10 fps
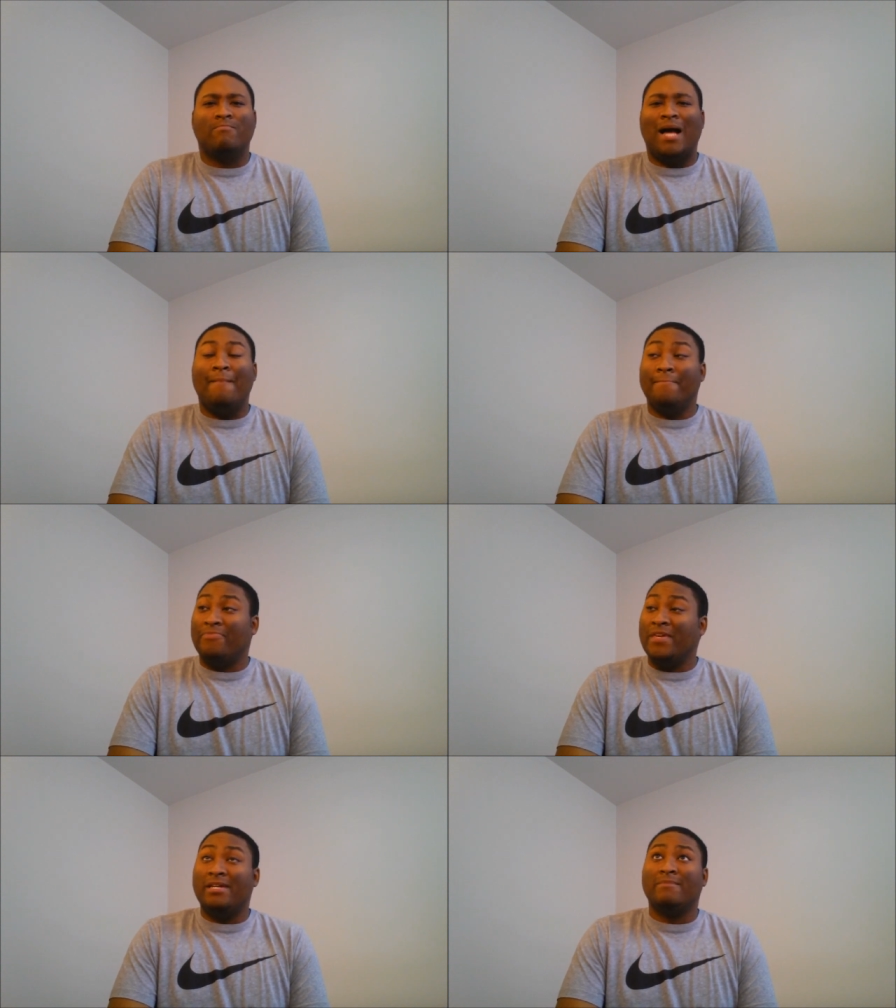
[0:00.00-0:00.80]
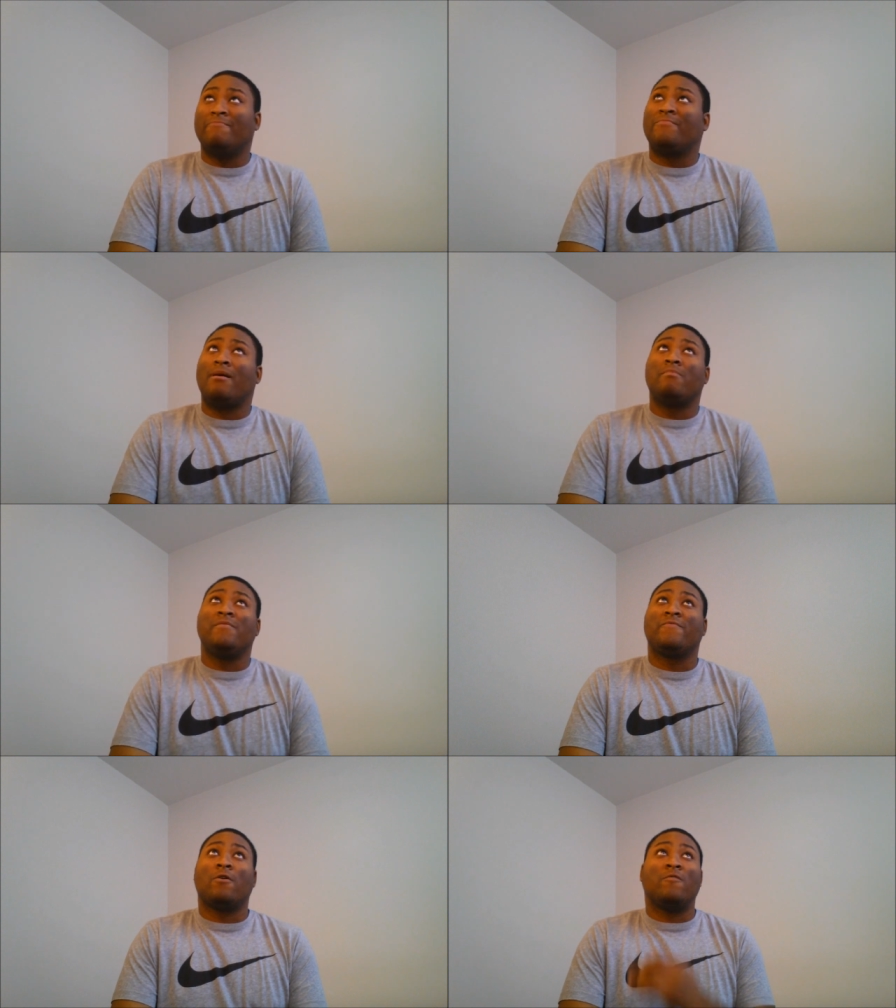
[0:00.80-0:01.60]
I'm thinking probably
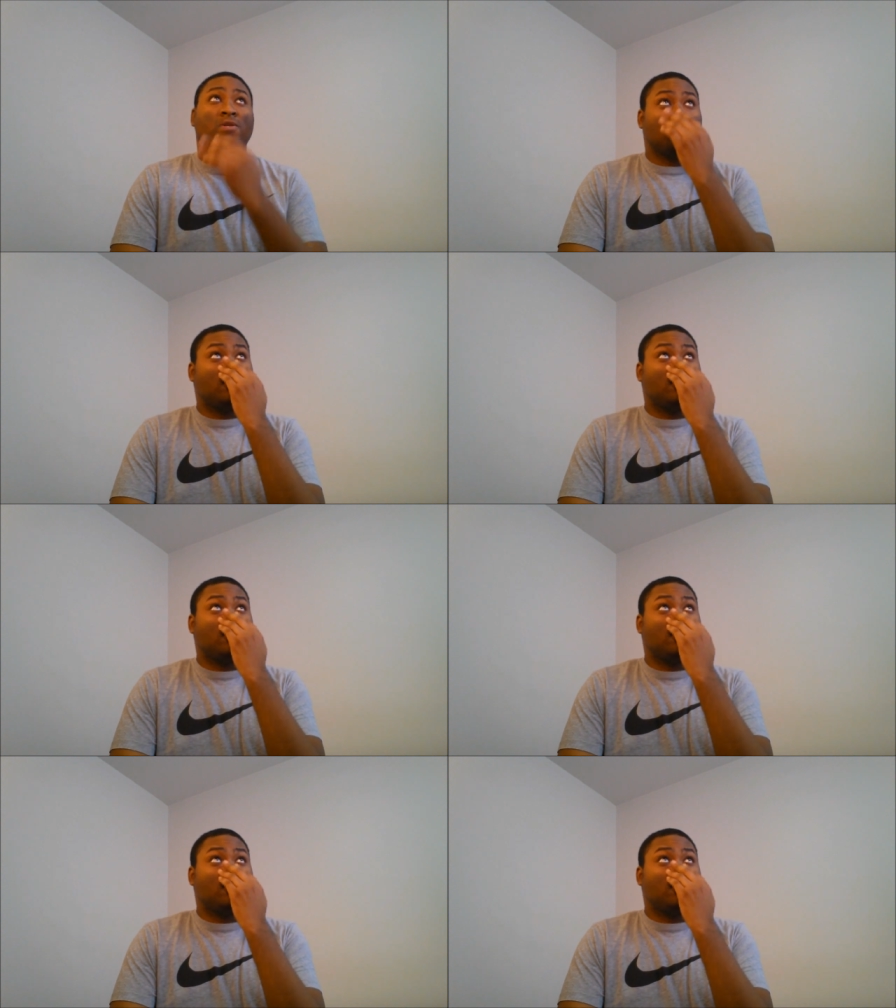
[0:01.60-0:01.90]
for over